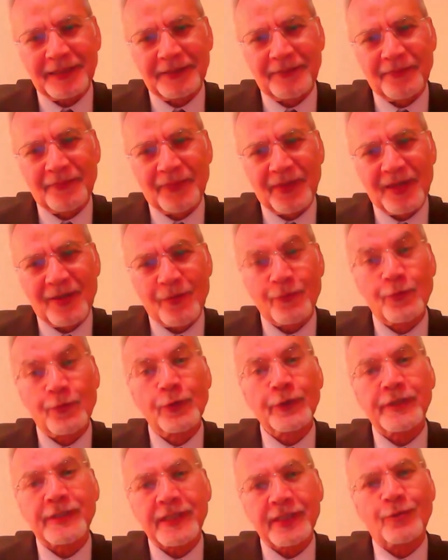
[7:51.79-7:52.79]
would
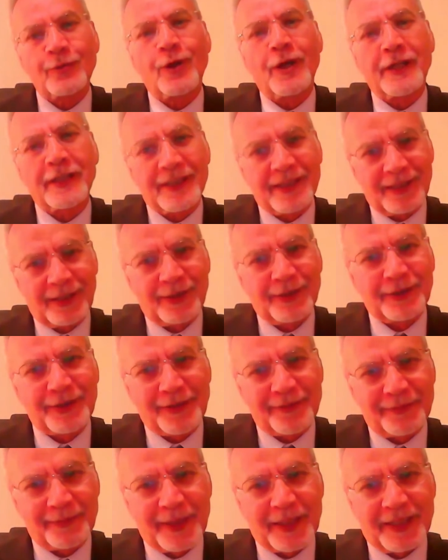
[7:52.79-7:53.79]
require a lot of
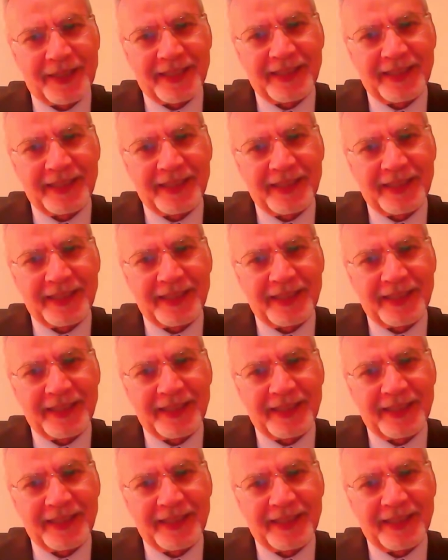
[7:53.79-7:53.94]
money,